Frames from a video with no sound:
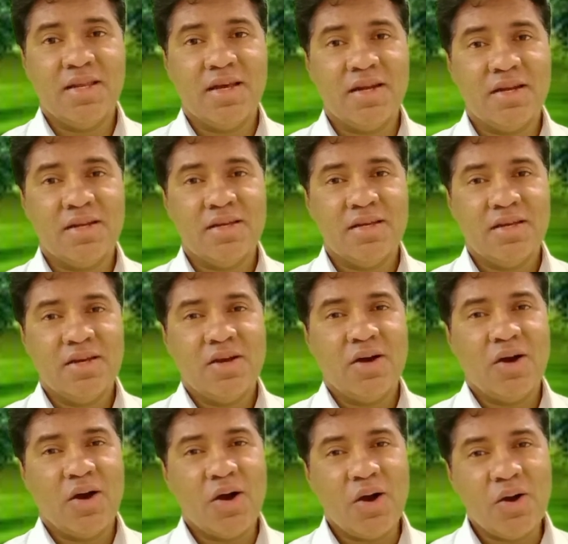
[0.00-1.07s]
then
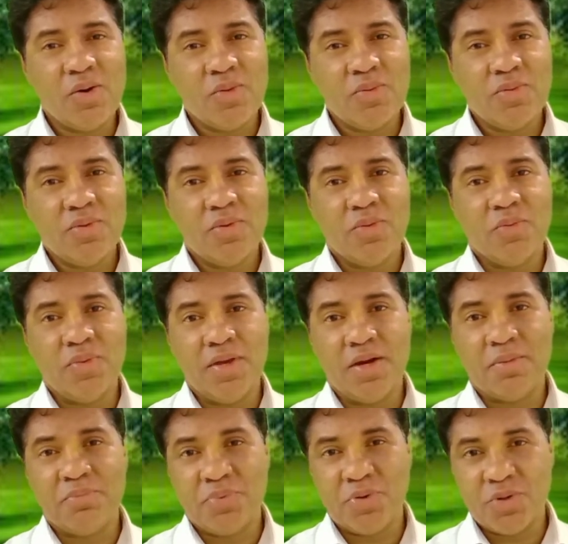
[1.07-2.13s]
how we
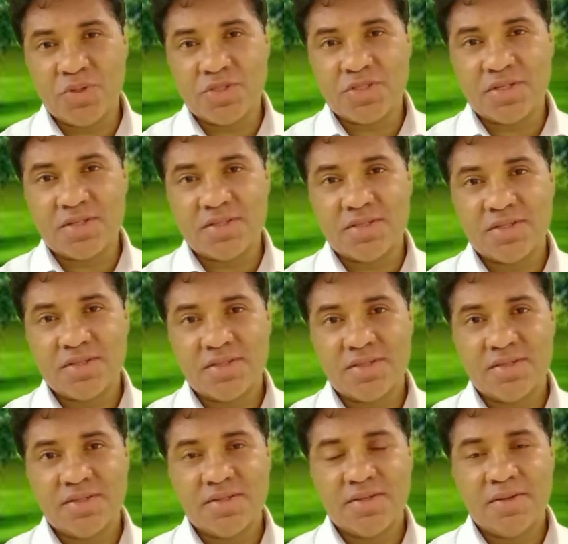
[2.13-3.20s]
approach it,
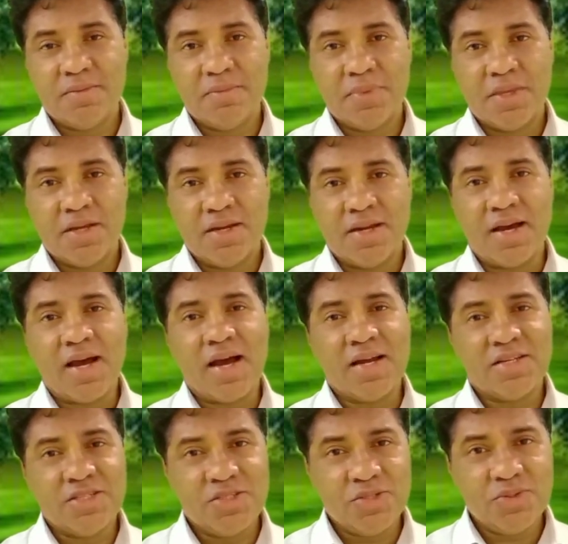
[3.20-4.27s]
the
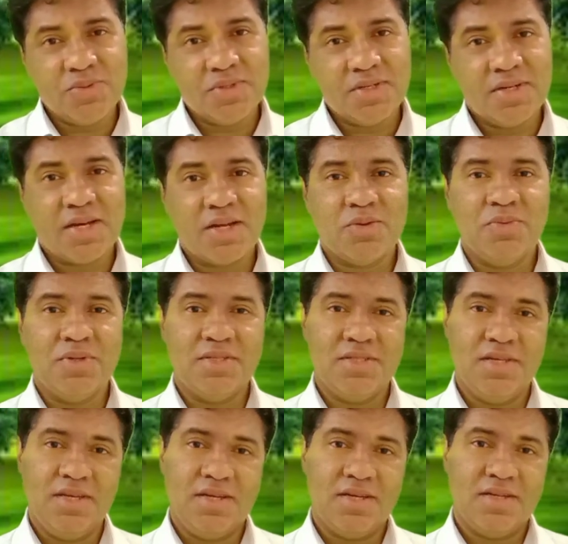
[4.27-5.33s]
attitude that we
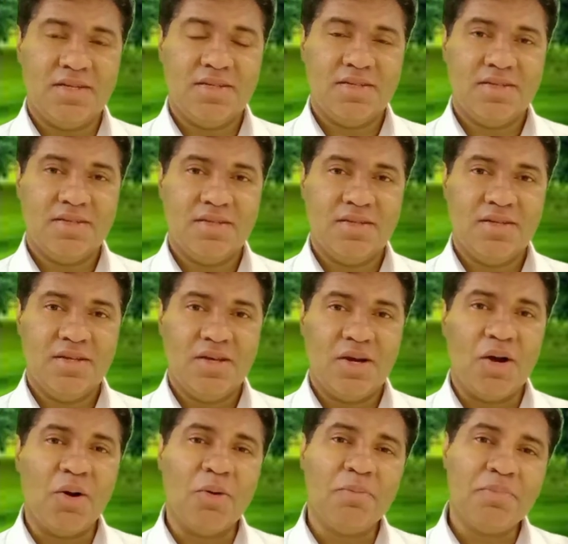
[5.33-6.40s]
take,
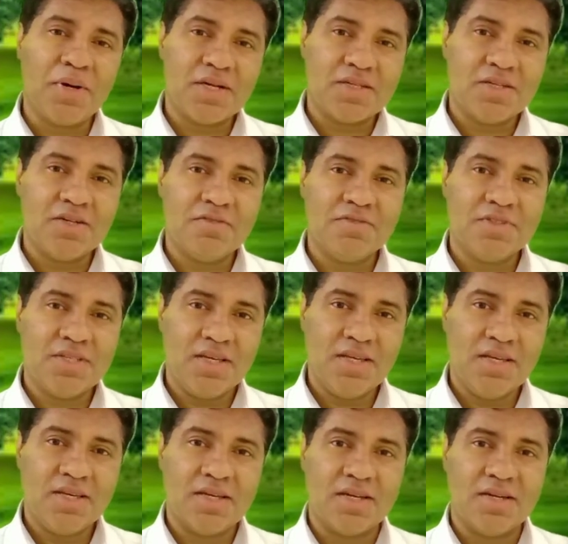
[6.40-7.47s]
our pattern of
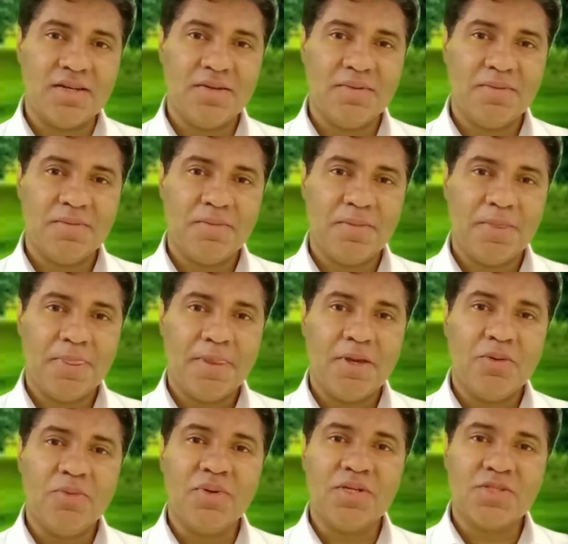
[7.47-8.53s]
thinking
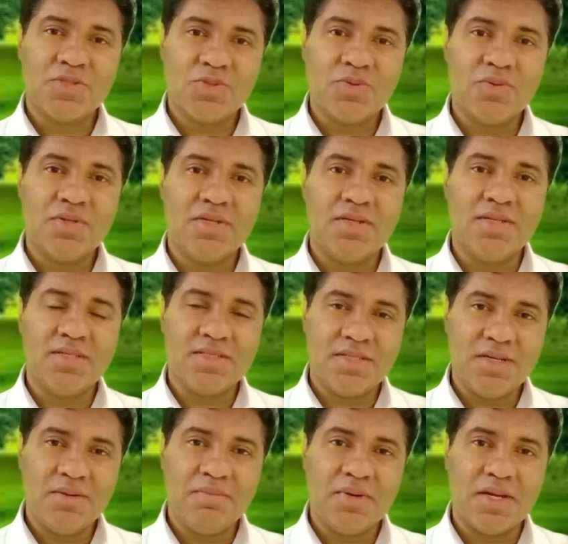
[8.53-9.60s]
will so
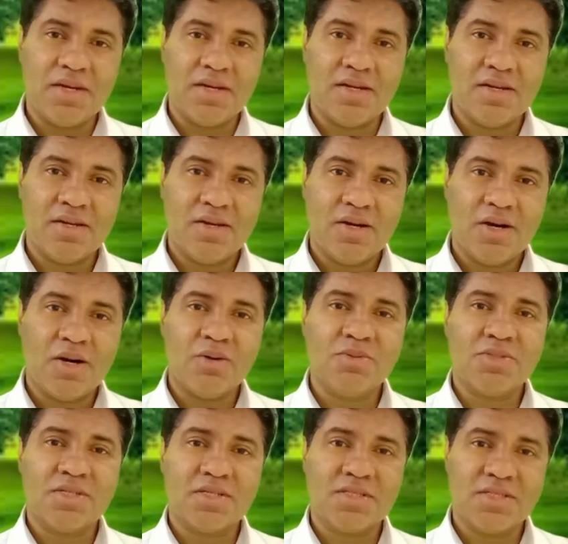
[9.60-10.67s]
determine how
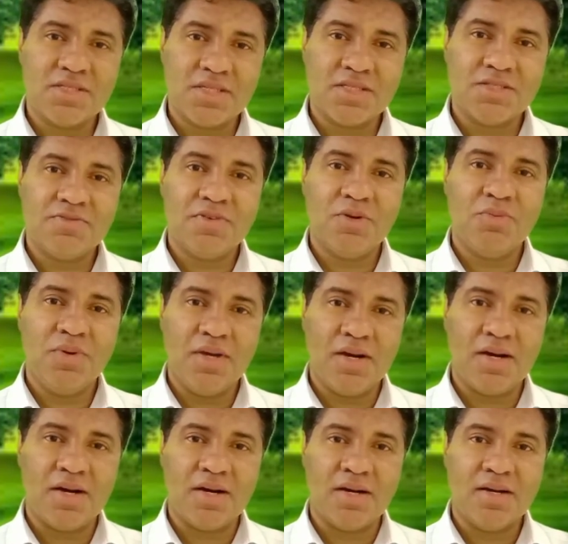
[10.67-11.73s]
successful we
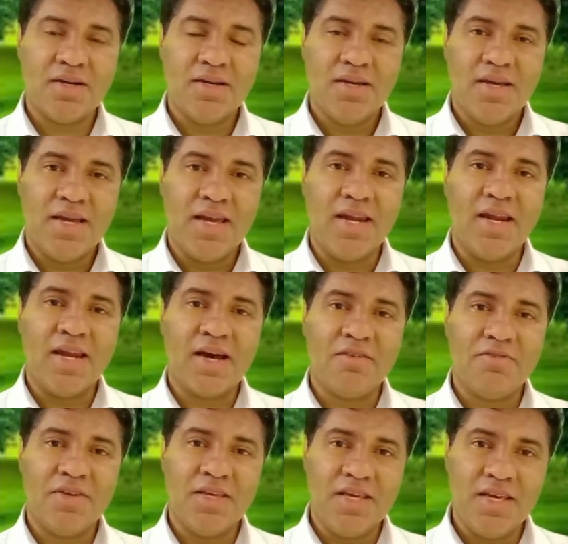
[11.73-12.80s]
are in
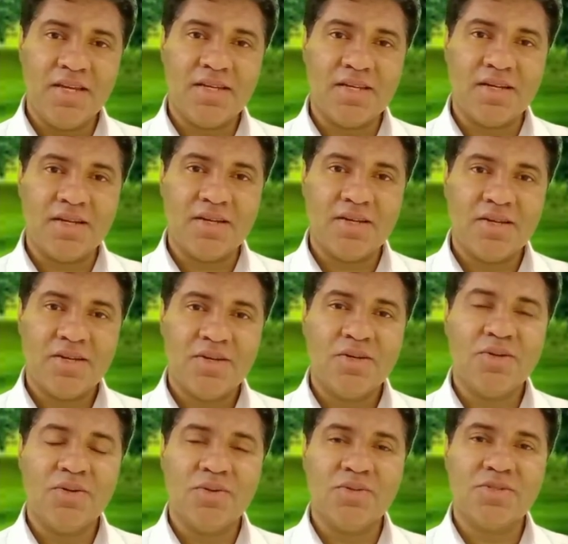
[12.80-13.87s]
navigating
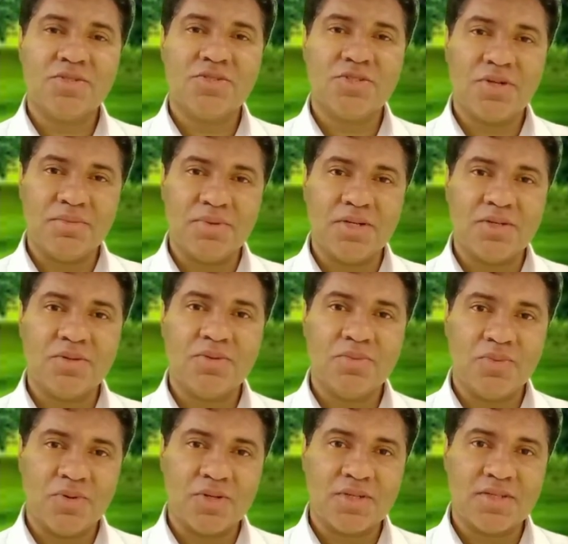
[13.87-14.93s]
those troubled
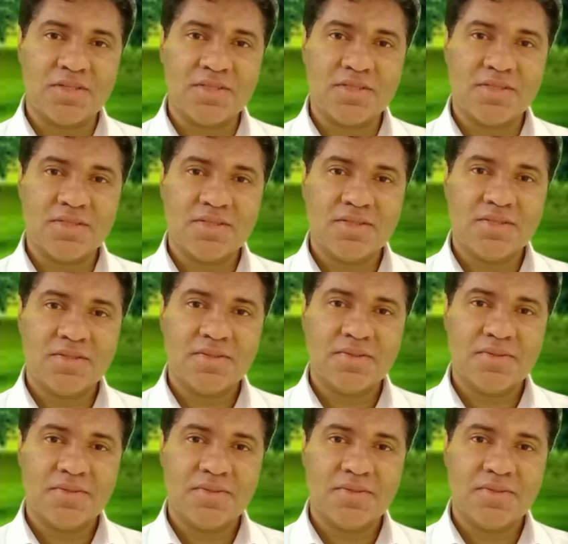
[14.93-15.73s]
waters.